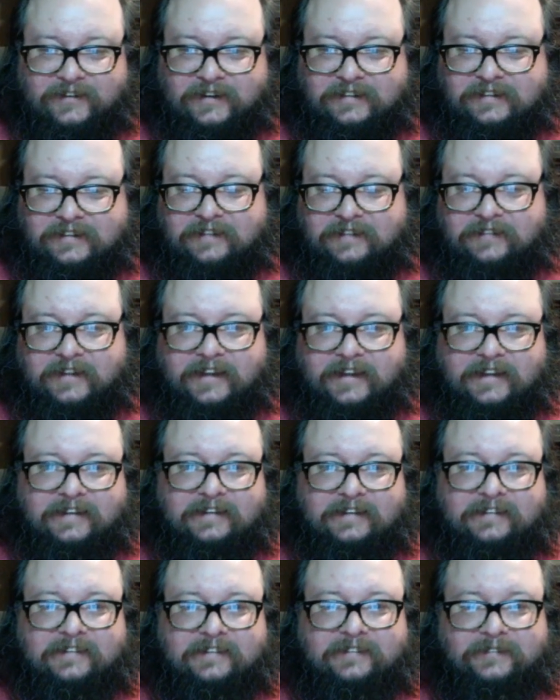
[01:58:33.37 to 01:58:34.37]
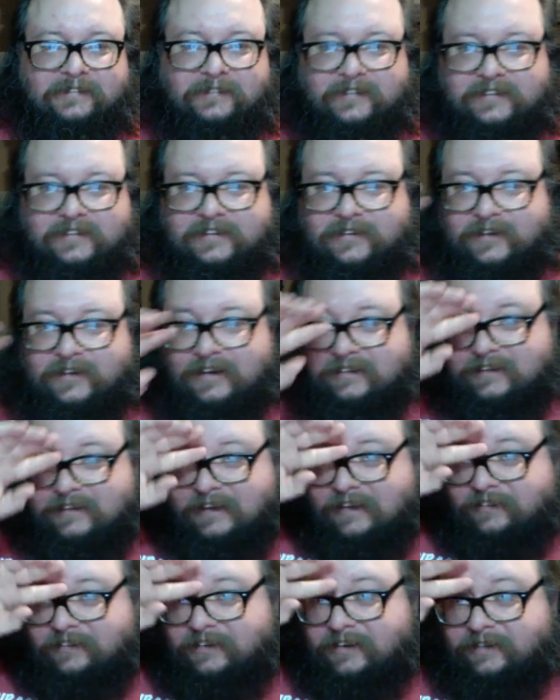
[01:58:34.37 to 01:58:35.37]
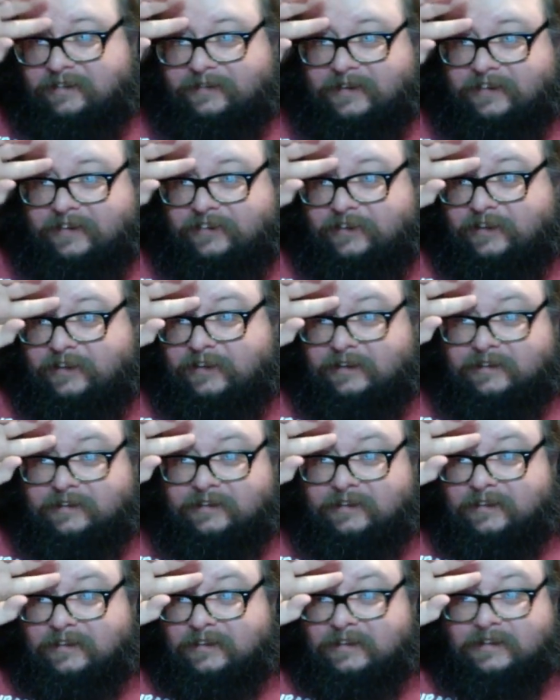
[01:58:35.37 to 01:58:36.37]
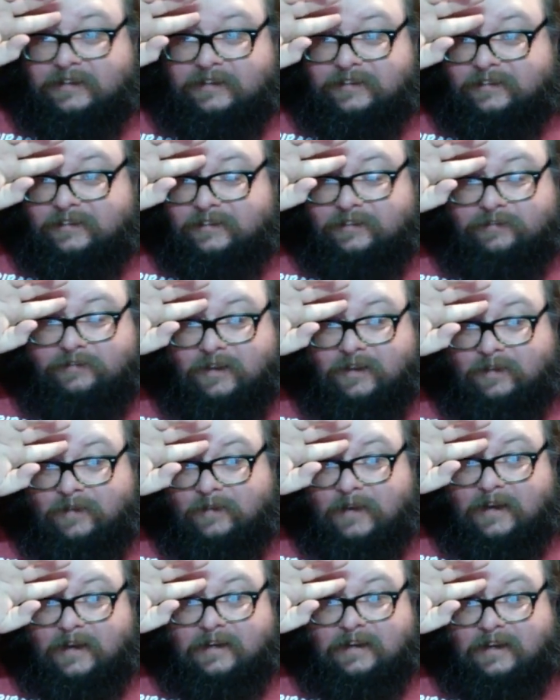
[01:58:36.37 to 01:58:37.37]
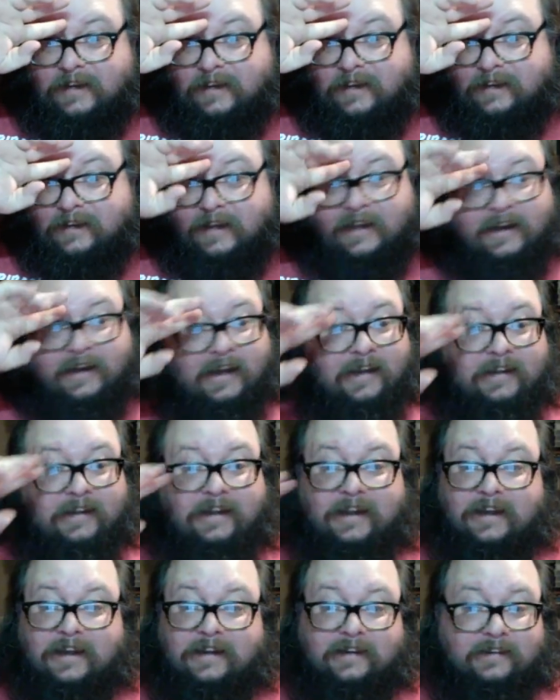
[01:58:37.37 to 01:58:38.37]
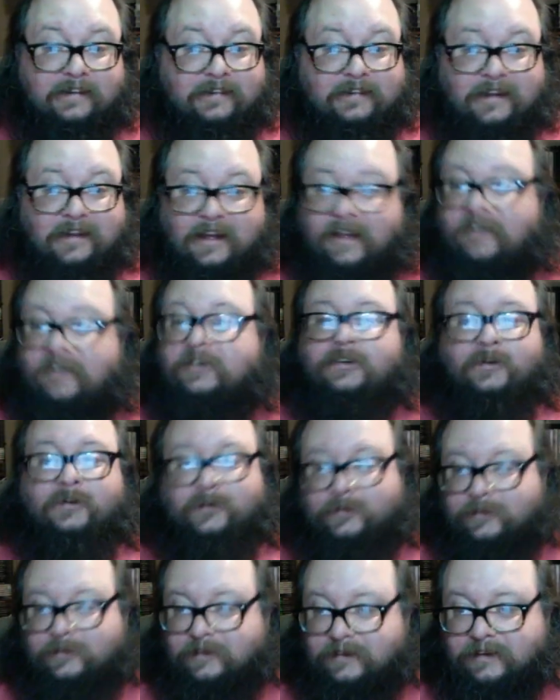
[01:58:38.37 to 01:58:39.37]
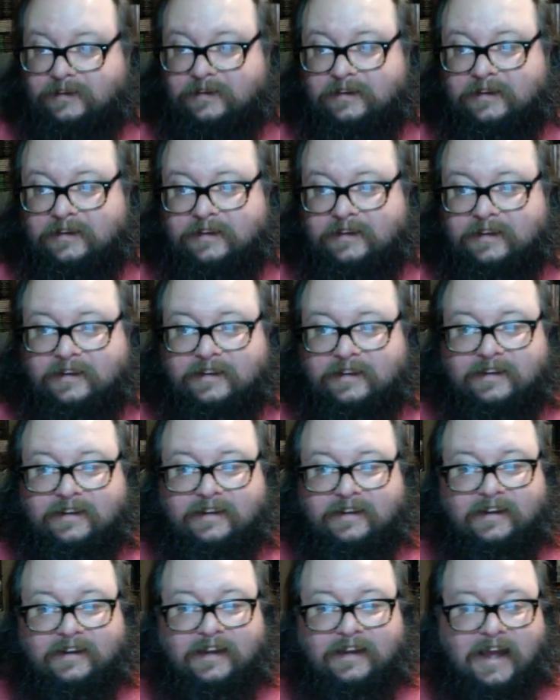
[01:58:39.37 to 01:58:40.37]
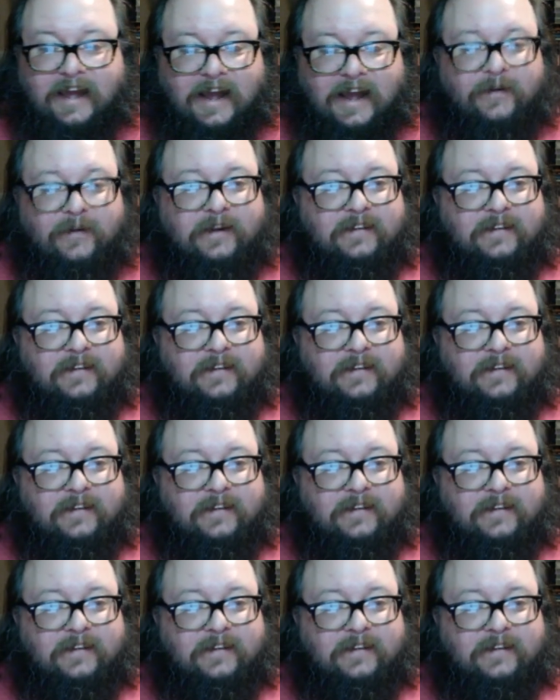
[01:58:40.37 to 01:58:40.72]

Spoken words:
to have that? Was it great to have an RPG to fall back on? And I can't tell you how